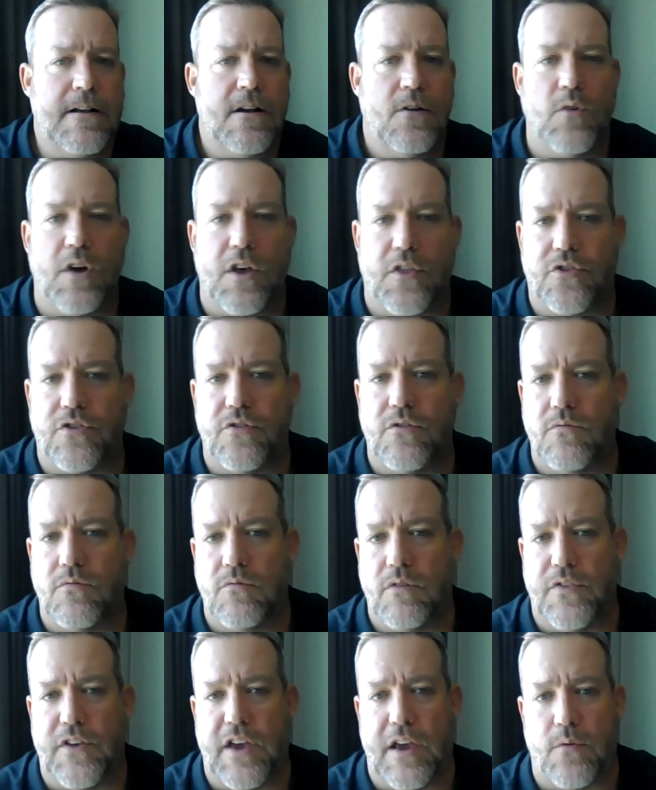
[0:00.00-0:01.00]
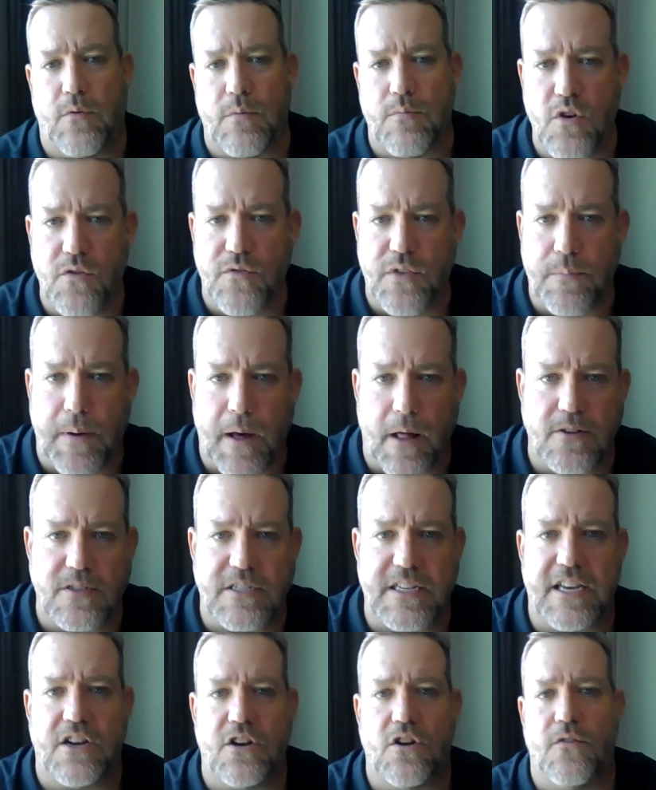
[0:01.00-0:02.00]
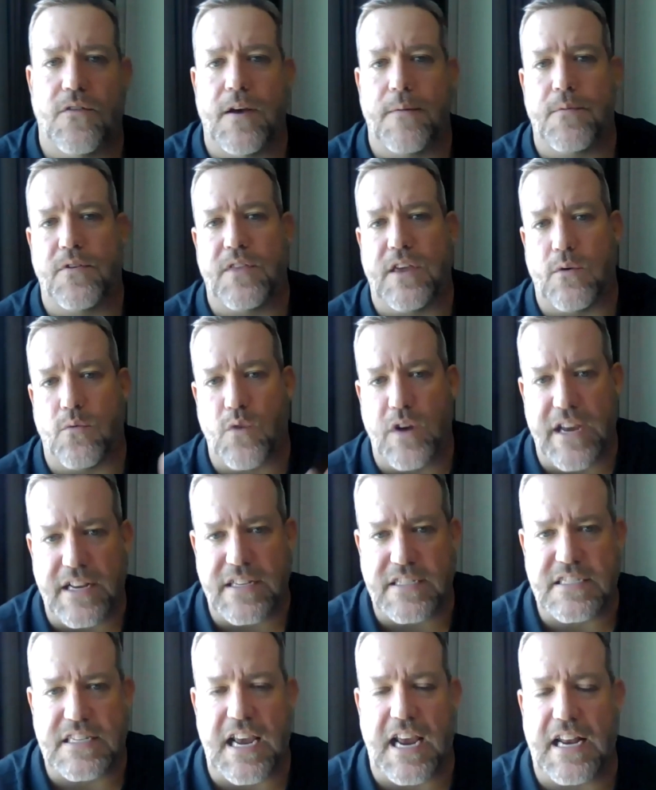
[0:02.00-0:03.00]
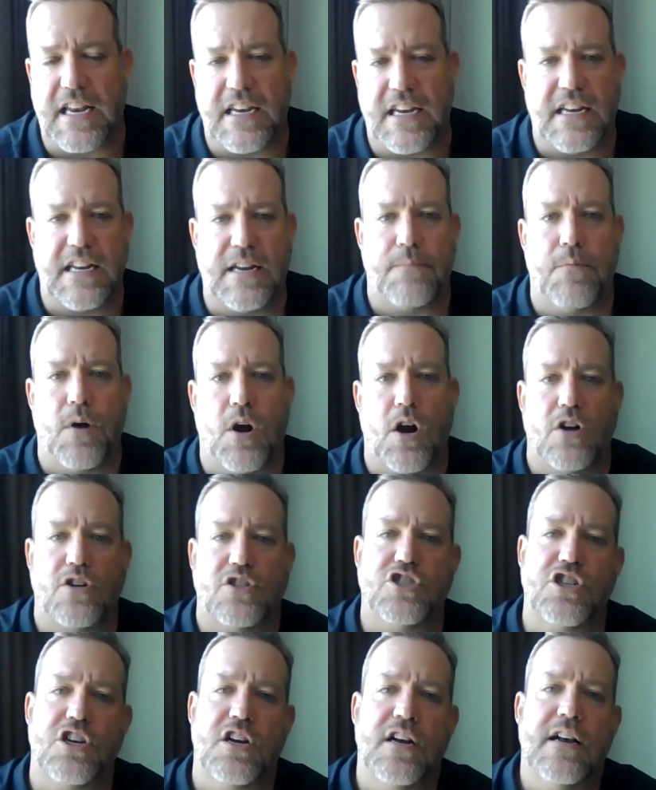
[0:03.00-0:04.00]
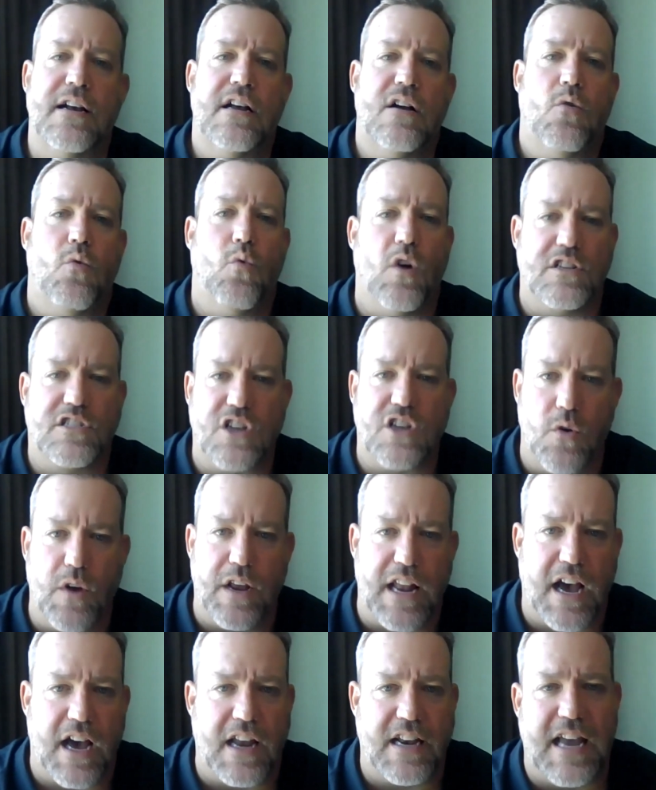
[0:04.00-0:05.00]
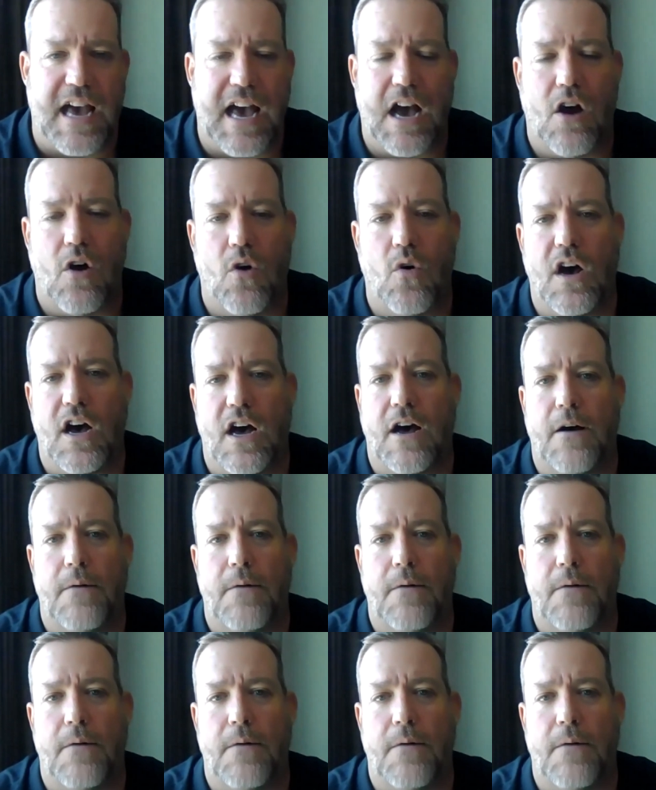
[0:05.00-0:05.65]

When they removed the policy in November, they reinstated it in March. What's going on now?